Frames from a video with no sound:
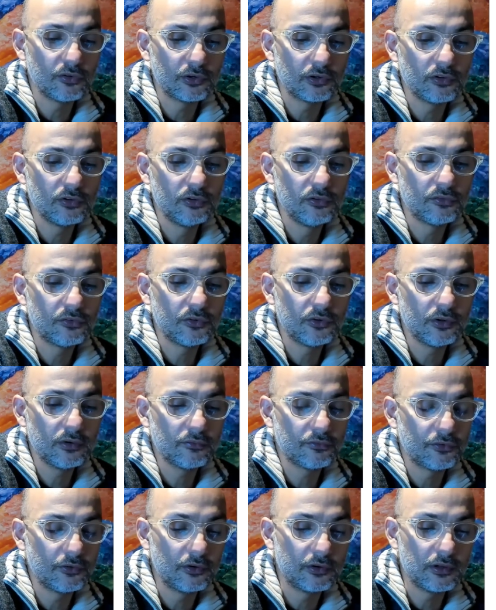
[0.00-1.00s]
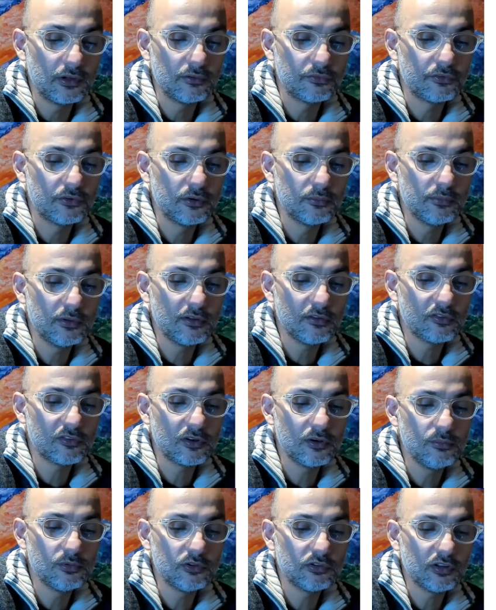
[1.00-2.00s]
uniform
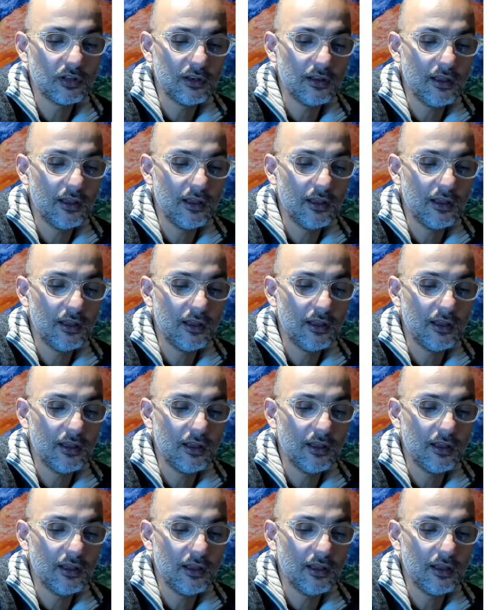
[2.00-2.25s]
distribution.